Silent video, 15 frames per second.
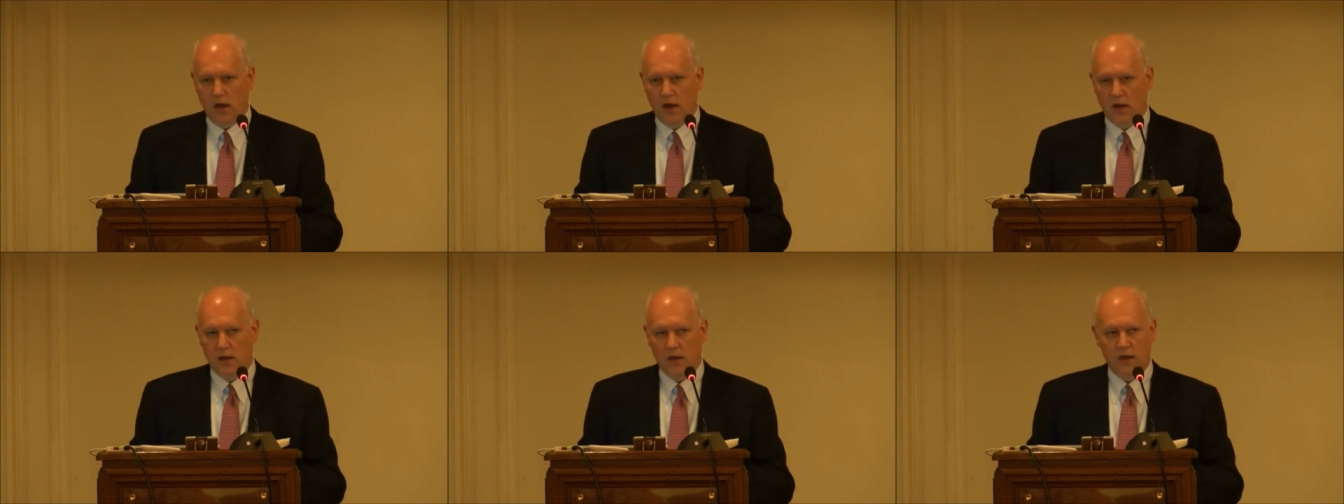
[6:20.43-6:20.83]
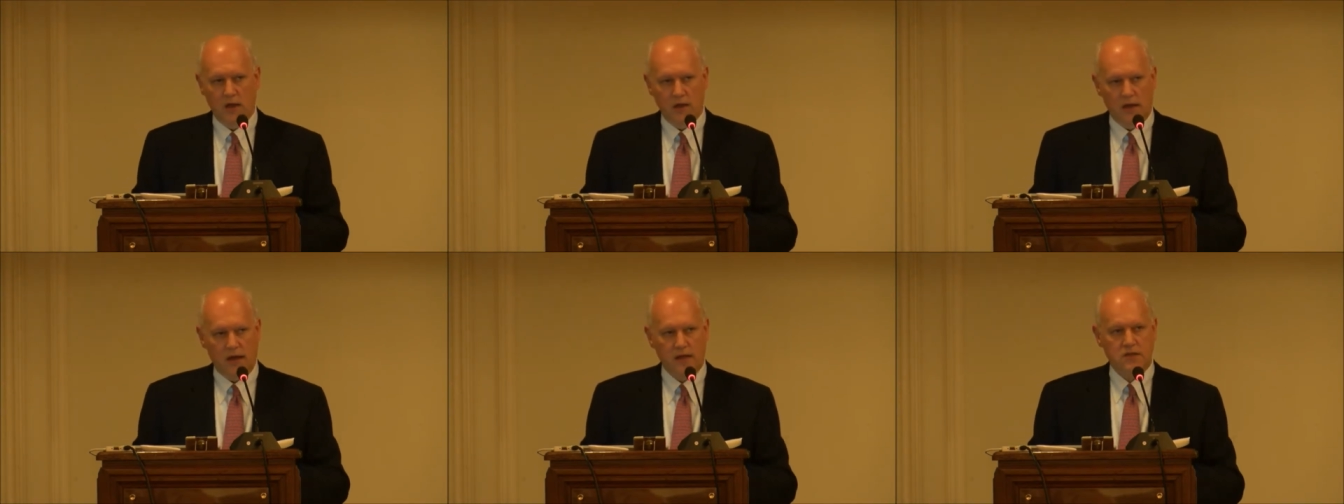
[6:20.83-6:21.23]
And in,
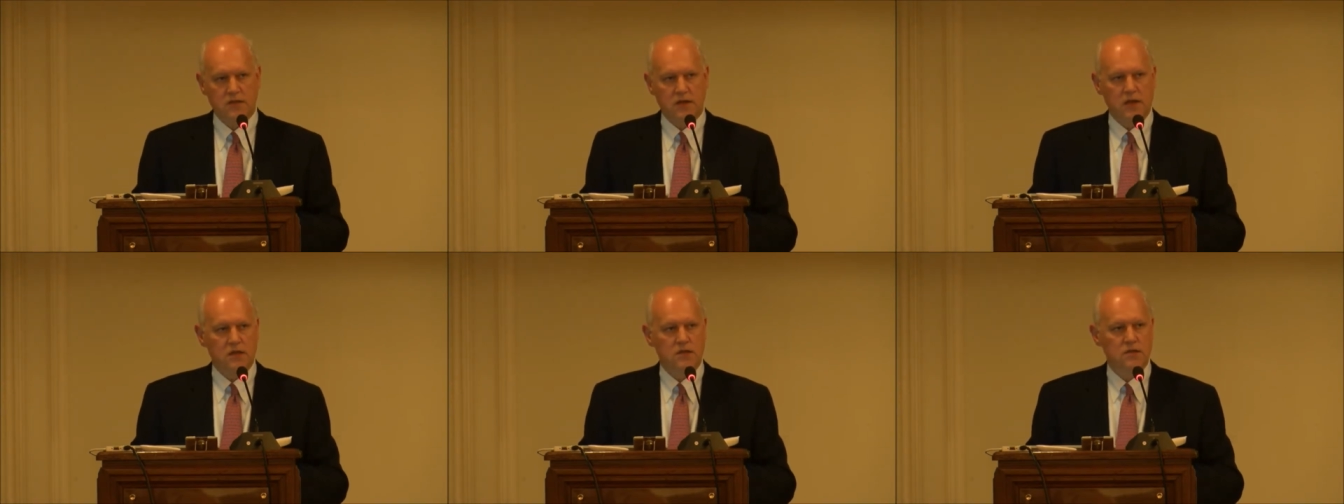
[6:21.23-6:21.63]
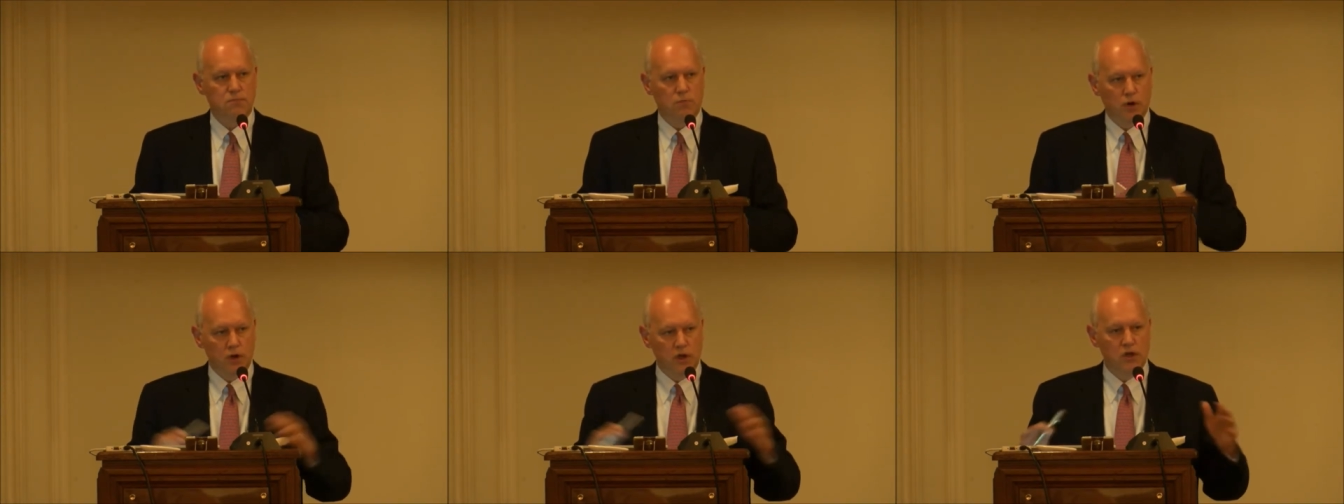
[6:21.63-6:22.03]
in that sense,
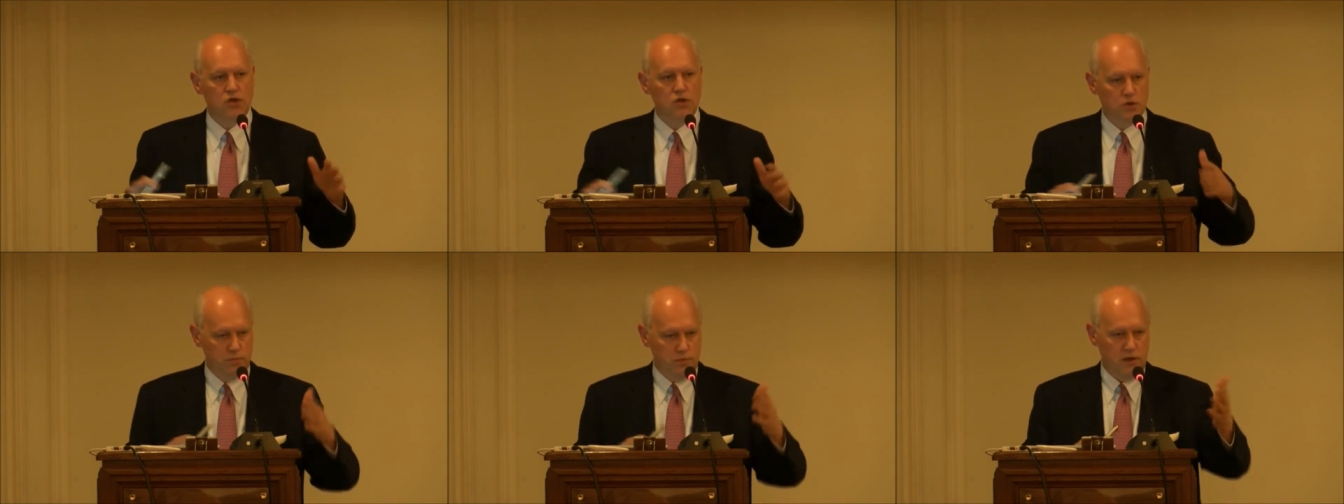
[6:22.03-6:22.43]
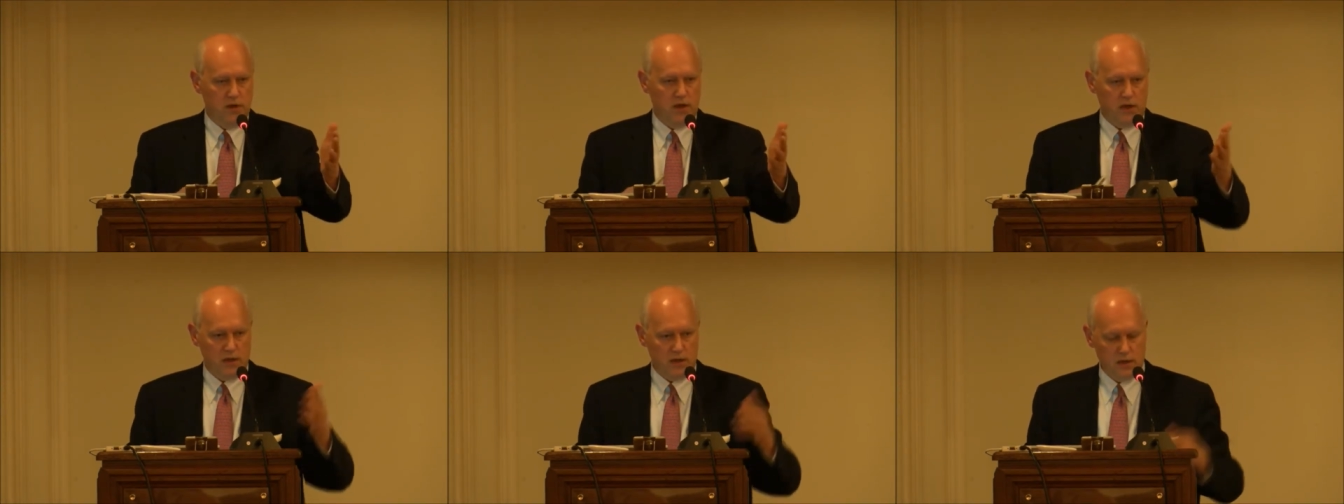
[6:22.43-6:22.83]
money should
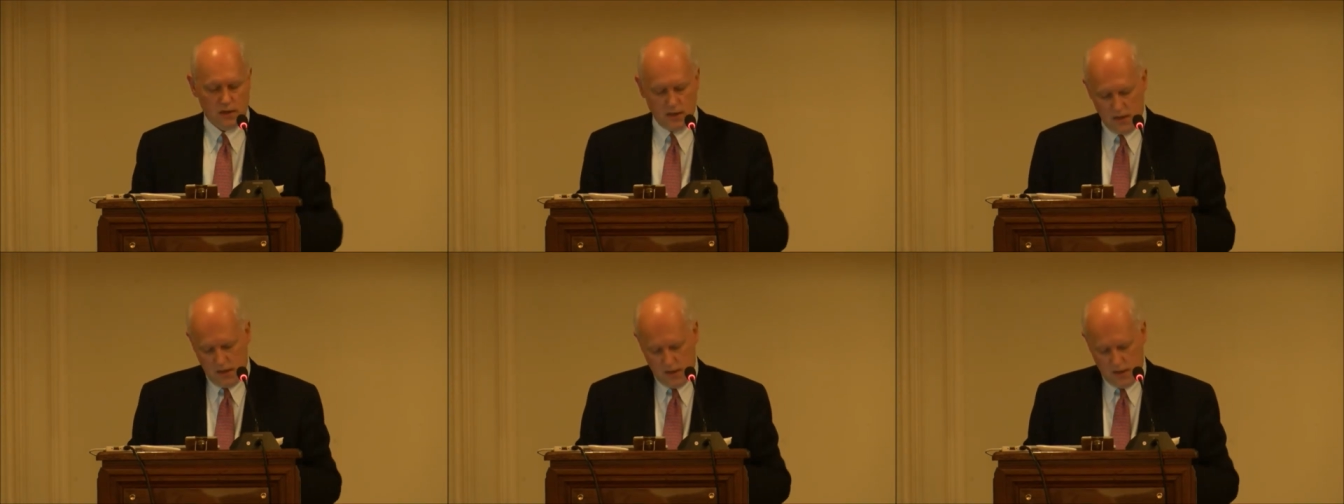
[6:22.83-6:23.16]
be, I think,